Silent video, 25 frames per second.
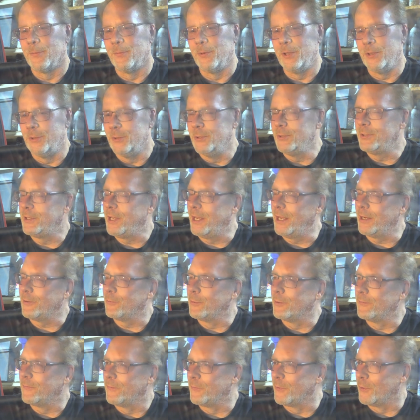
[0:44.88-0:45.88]
we do take
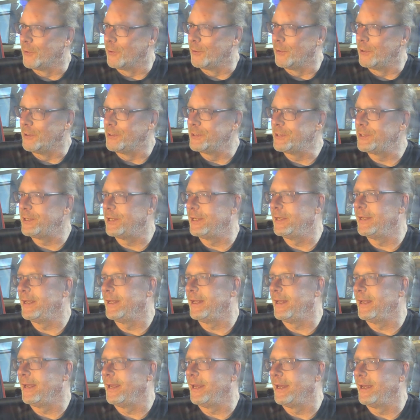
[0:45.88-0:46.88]
referrals,
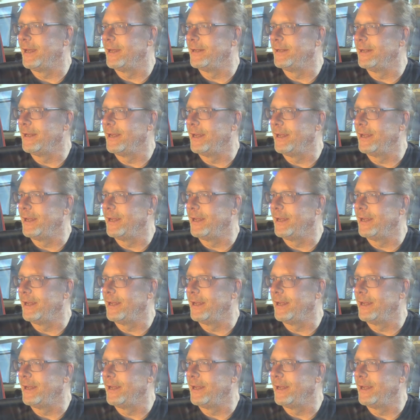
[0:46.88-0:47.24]
and